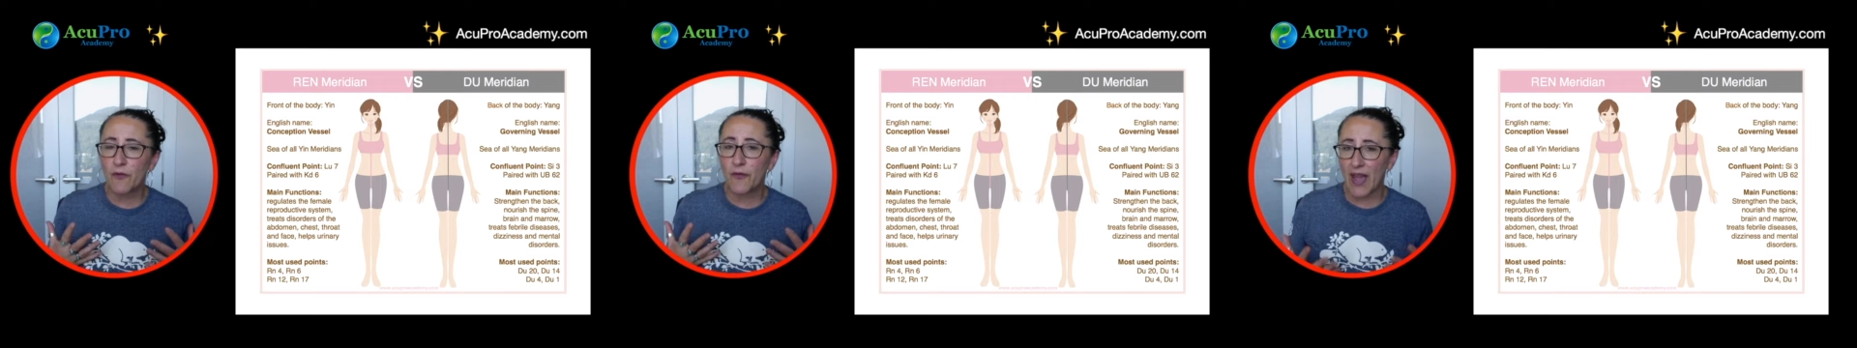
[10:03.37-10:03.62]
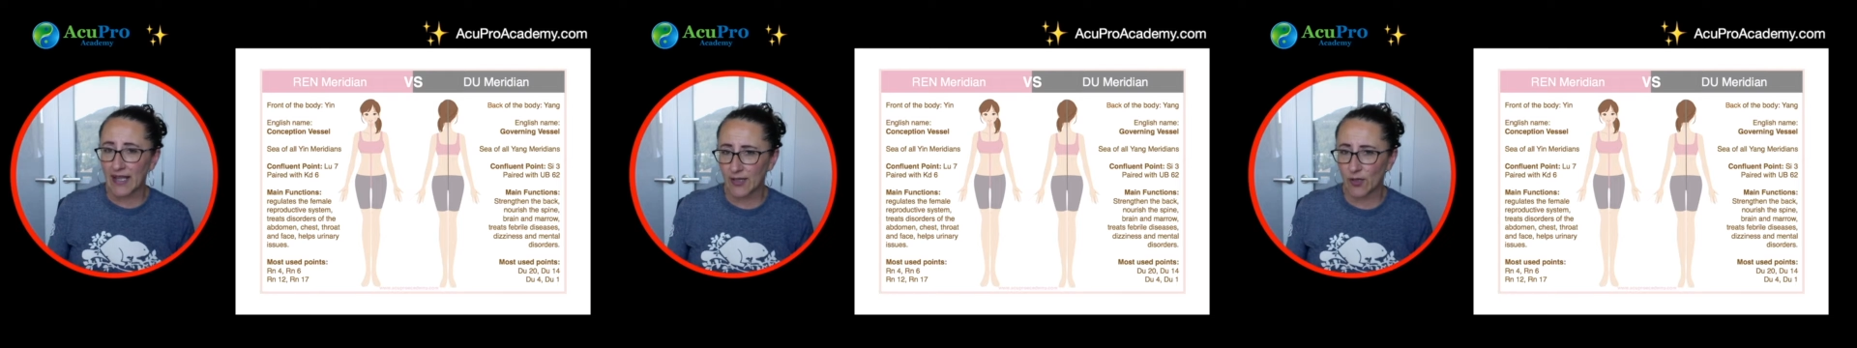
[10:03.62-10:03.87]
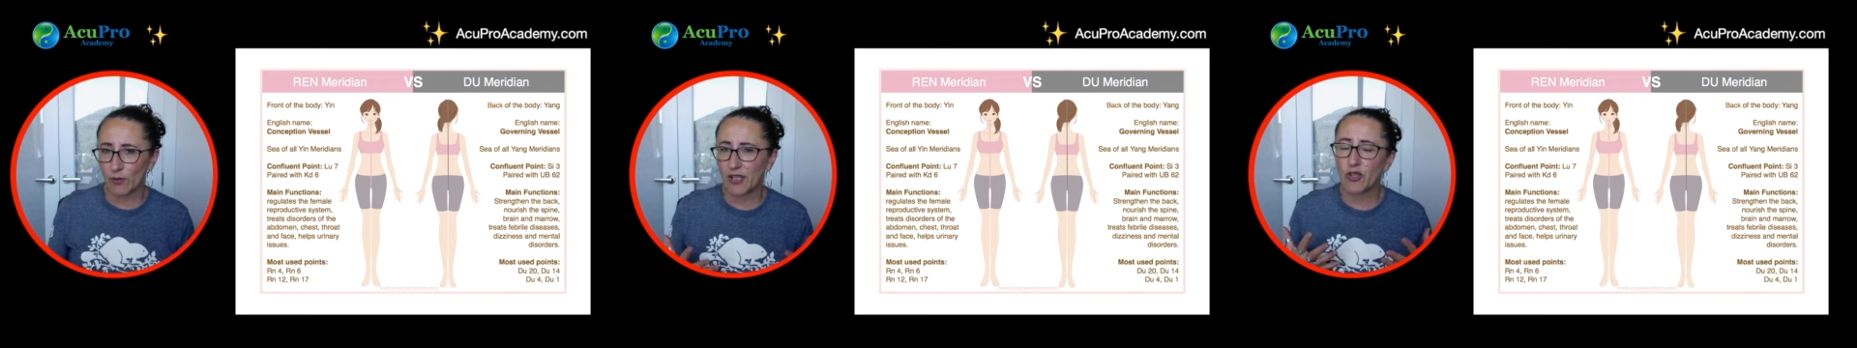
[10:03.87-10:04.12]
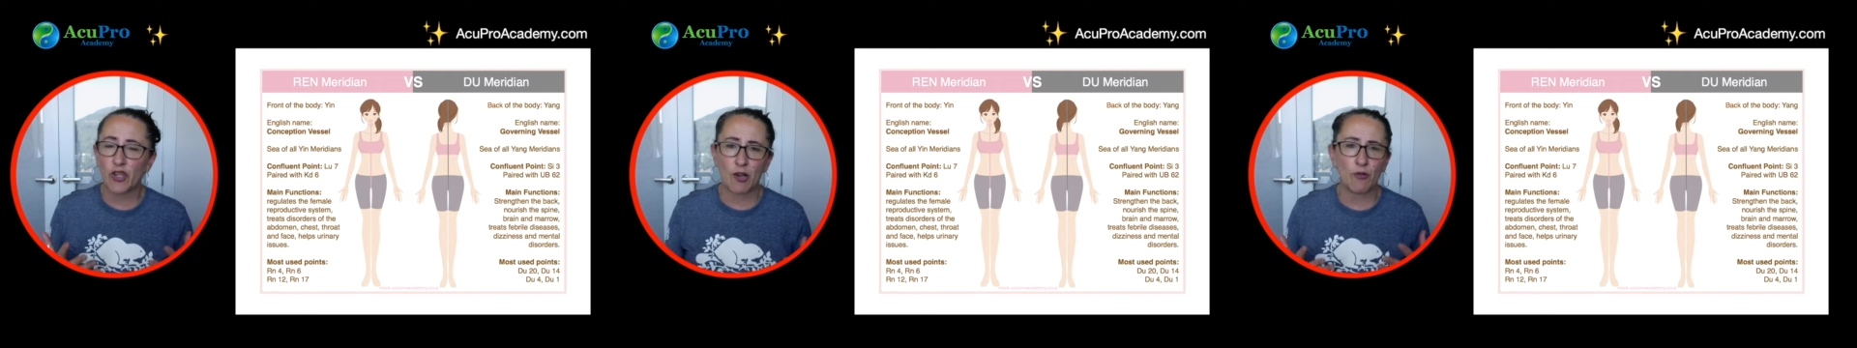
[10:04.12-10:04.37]
vessel
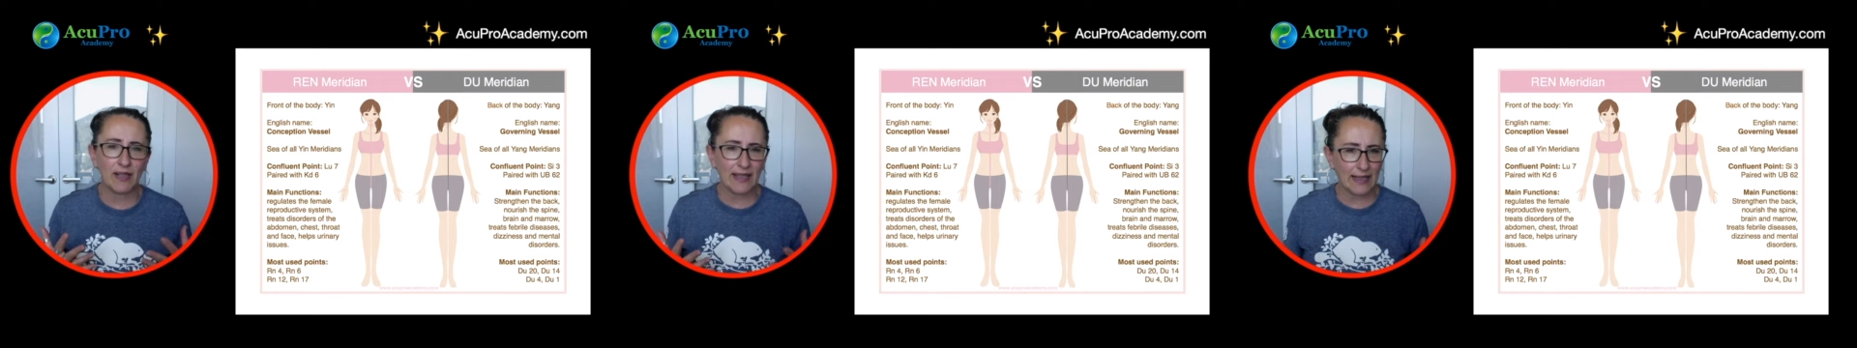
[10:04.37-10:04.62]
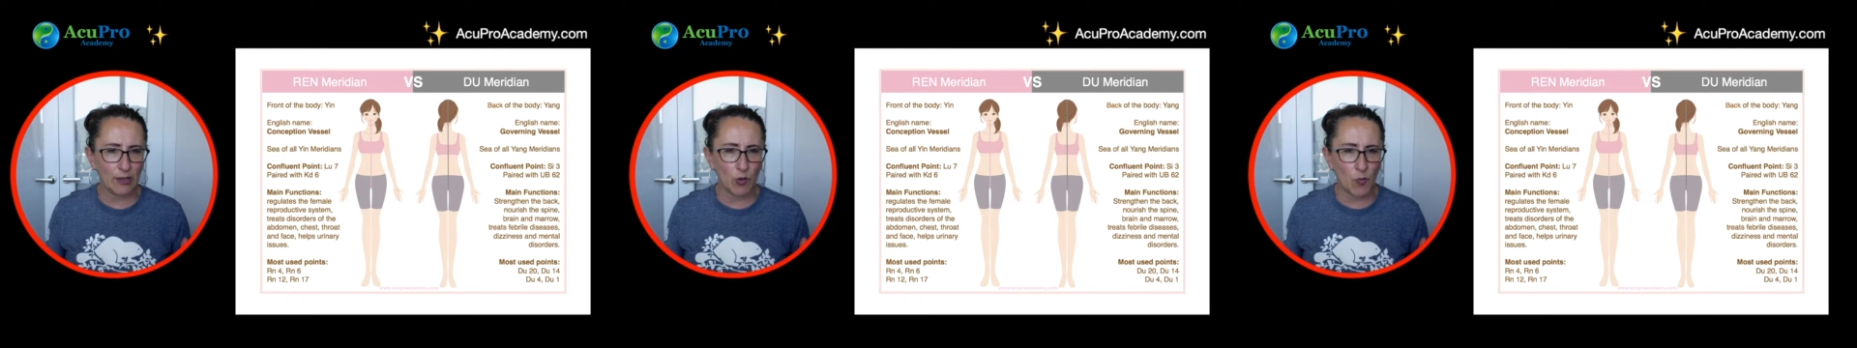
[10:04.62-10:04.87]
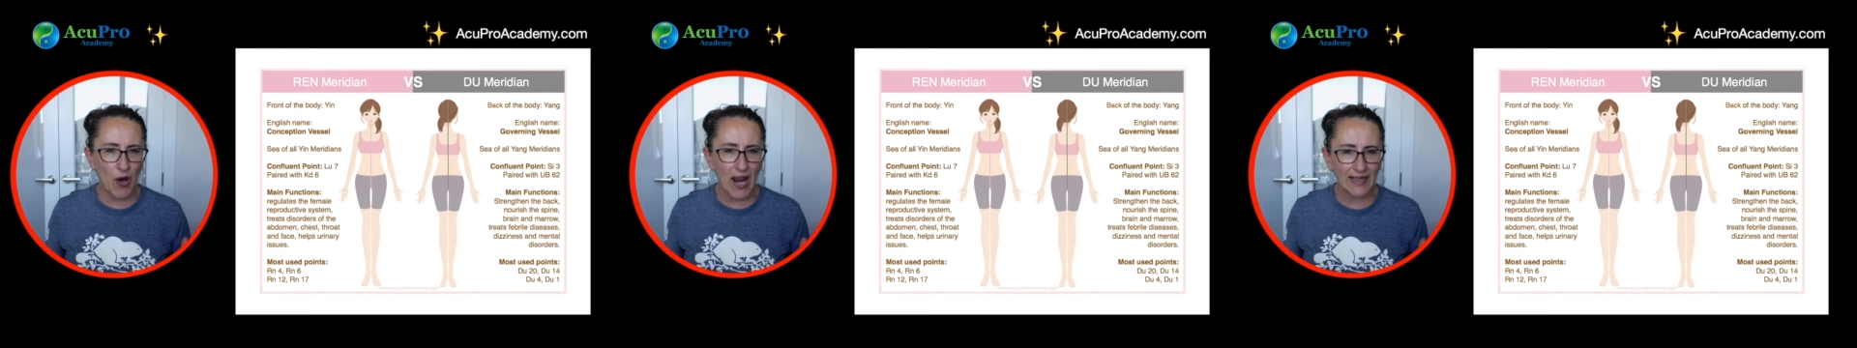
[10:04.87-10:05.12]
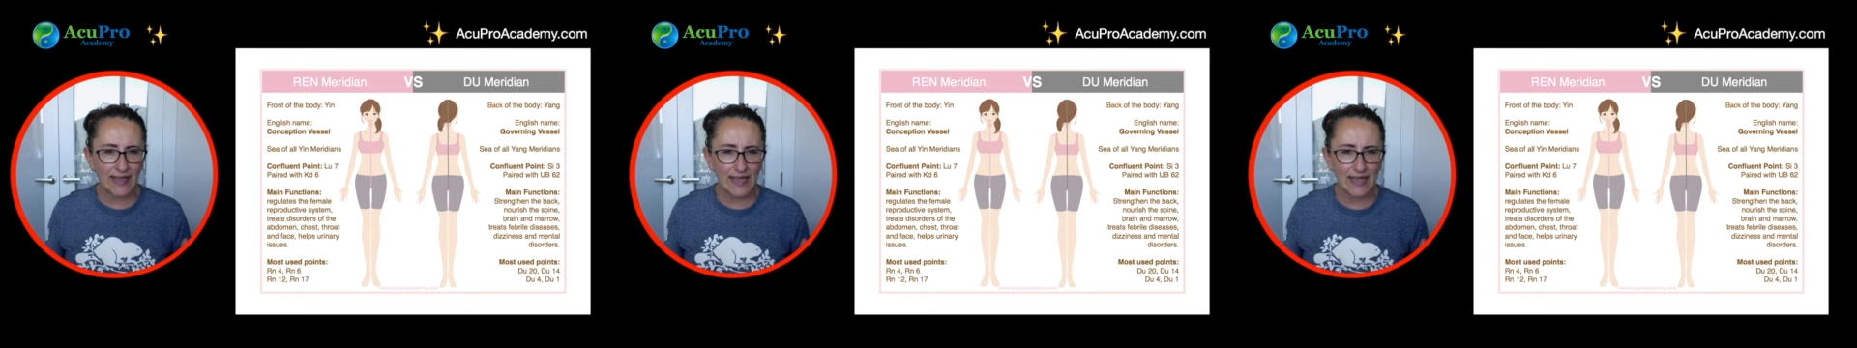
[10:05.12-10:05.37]
in general in clinical
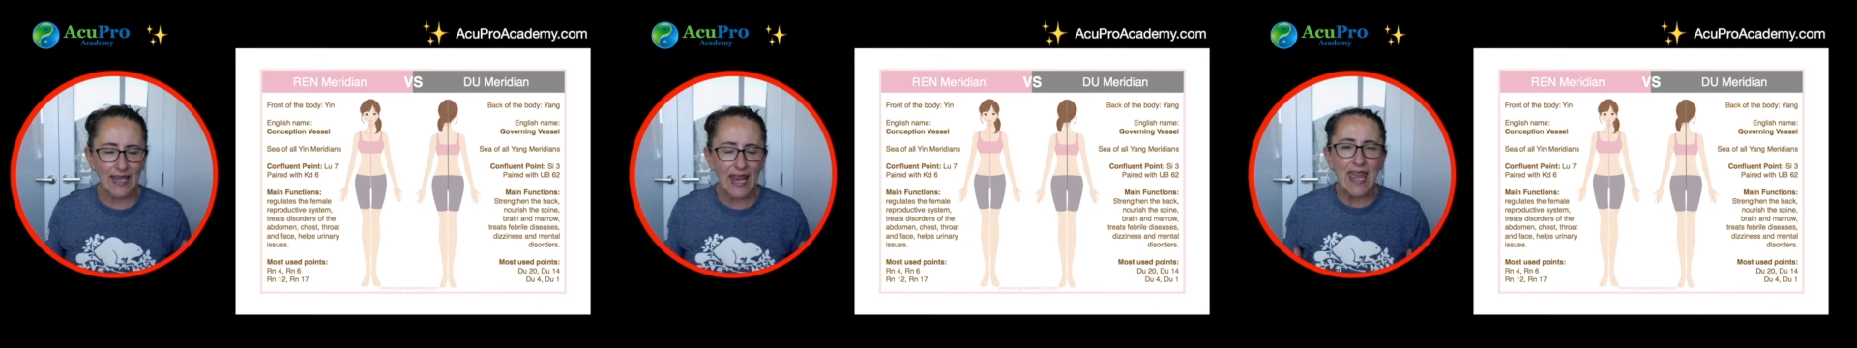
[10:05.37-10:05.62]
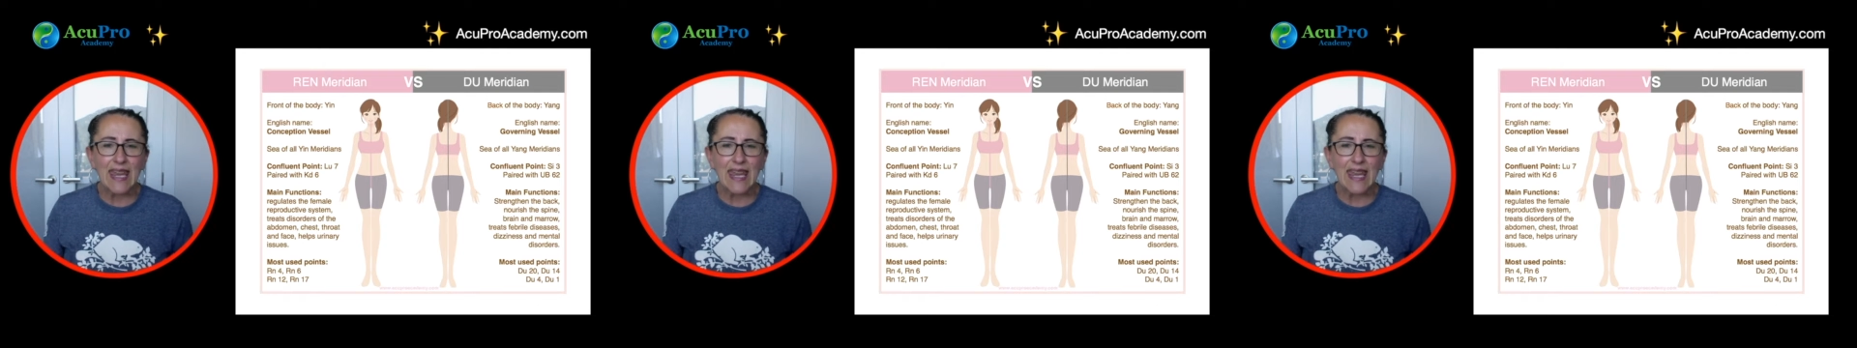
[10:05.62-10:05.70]
practice,